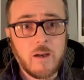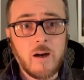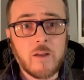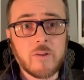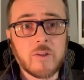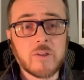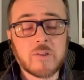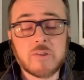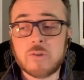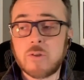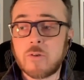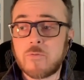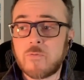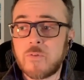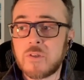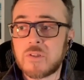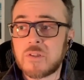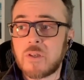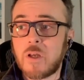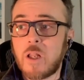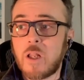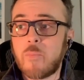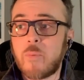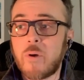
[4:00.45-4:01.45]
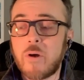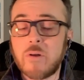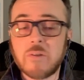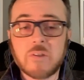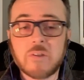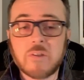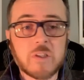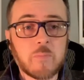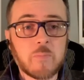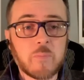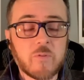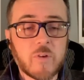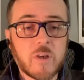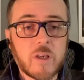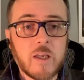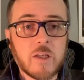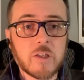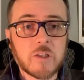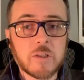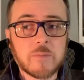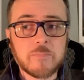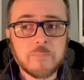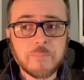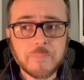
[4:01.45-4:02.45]
on the surface all about
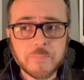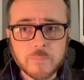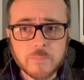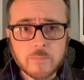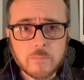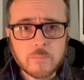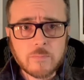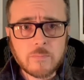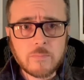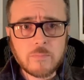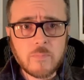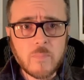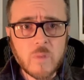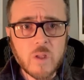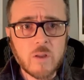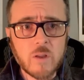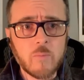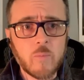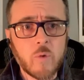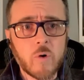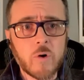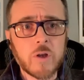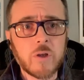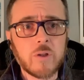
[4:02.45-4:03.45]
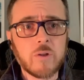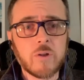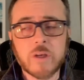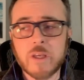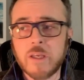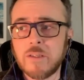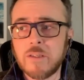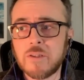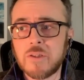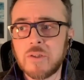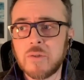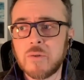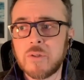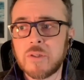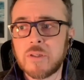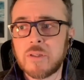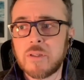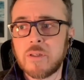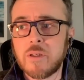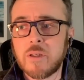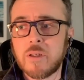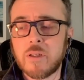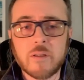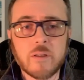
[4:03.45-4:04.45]
simplification, the more you look into it,
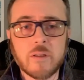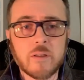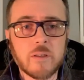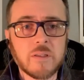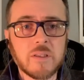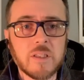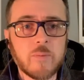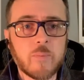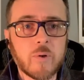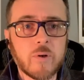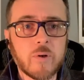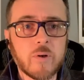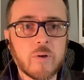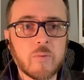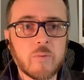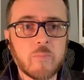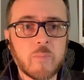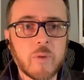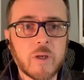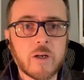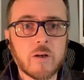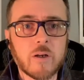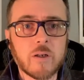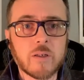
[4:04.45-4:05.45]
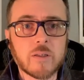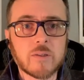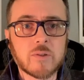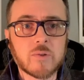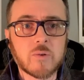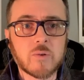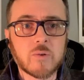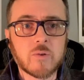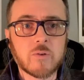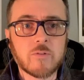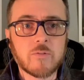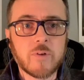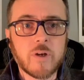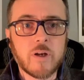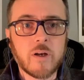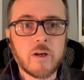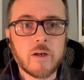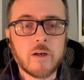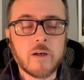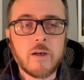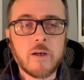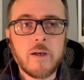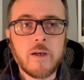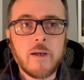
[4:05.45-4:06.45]
the the deeper and bigger and sort of
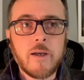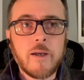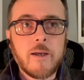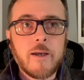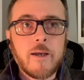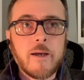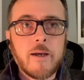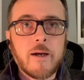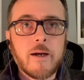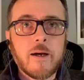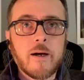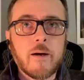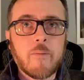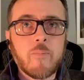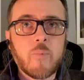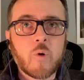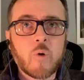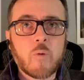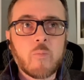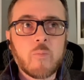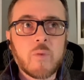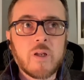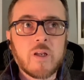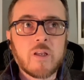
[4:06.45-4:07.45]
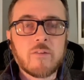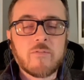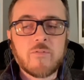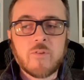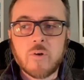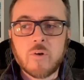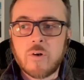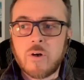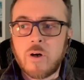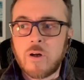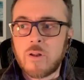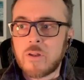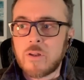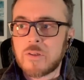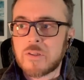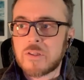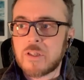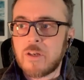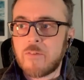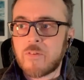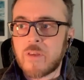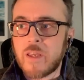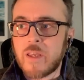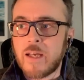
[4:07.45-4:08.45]
uh, uh, more meaningful all this
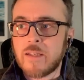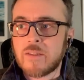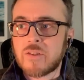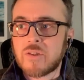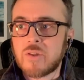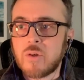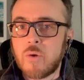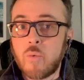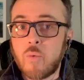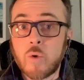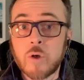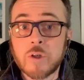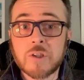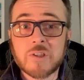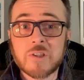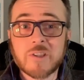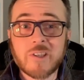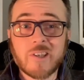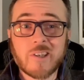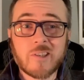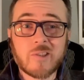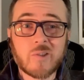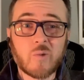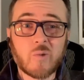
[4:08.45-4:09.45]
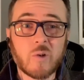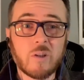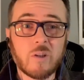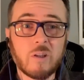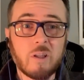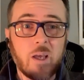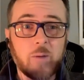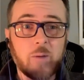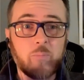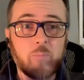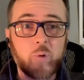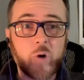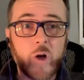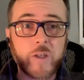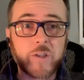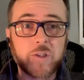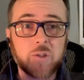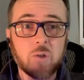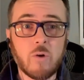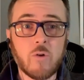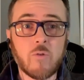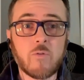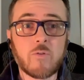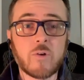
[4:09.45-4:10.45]
stuff gets. So we're just going to sort of like brush
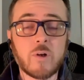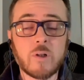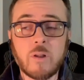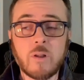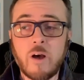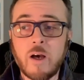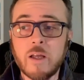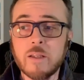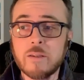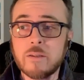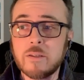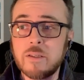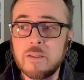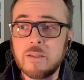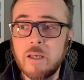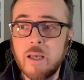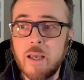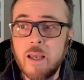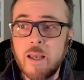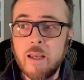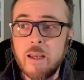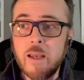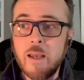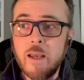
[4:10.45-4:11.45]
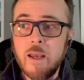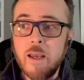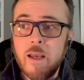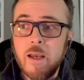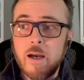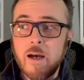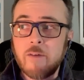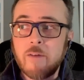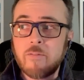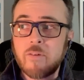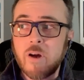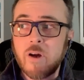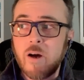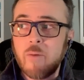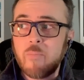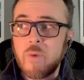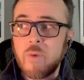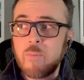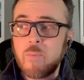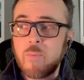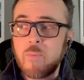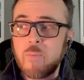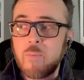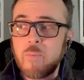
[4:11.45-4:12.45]
over a lot today. I've got
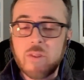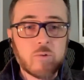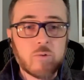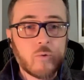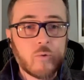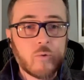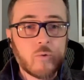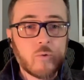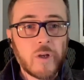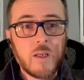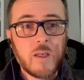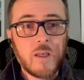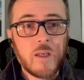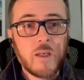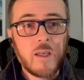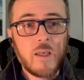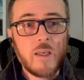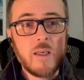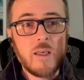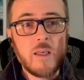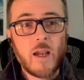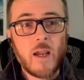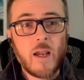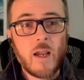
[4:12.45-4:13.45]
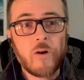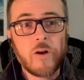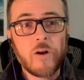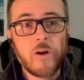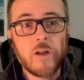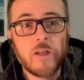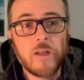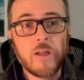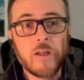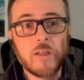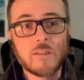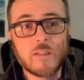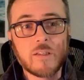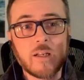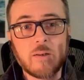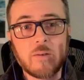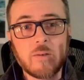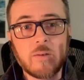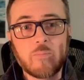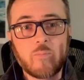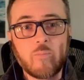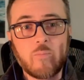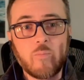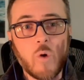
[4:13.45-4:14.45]
maybe three key areas that I
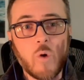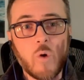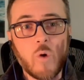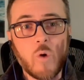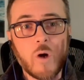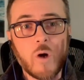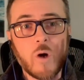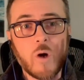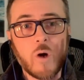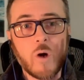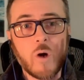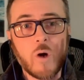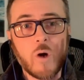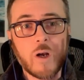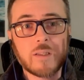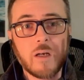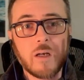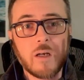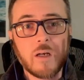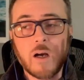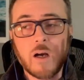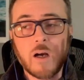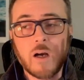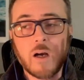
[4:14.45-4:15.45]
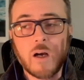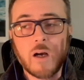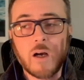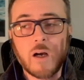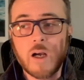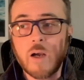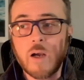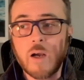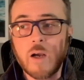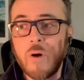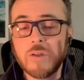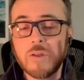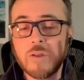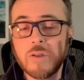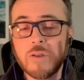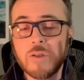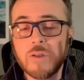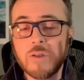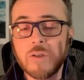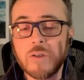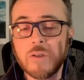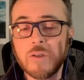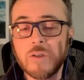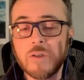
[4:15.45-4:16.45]
want to talk about.
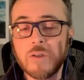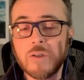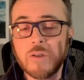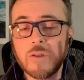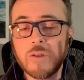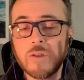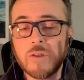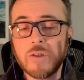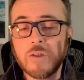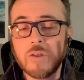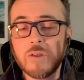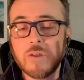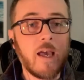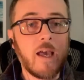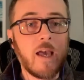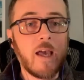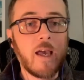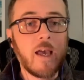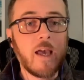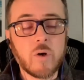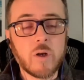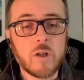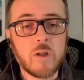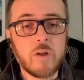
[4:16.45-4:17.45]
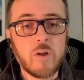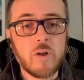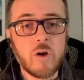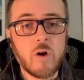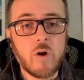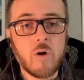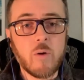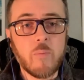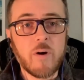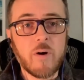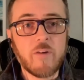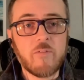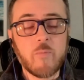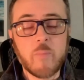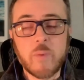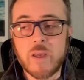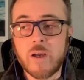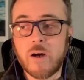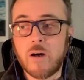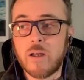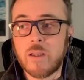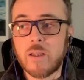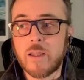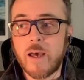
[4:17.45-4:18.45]
So if there's anything you
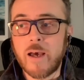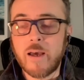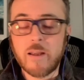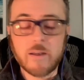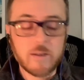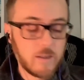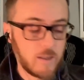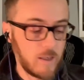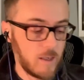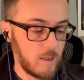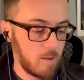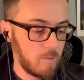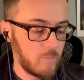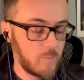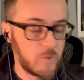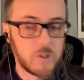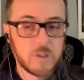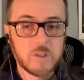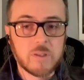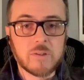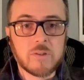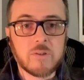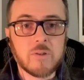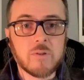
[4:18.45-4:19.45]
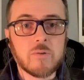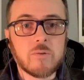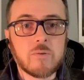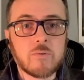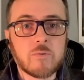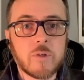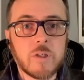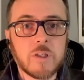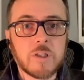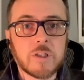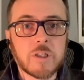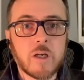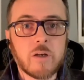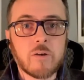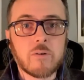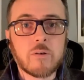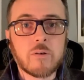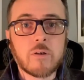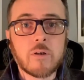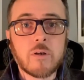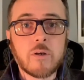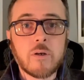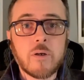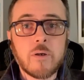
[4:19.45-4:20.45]
guys want to know above and beyond that, uh, please
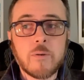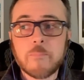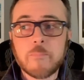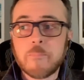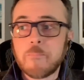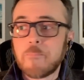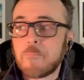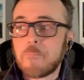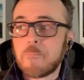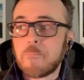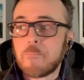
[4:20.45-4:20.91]
do reach out.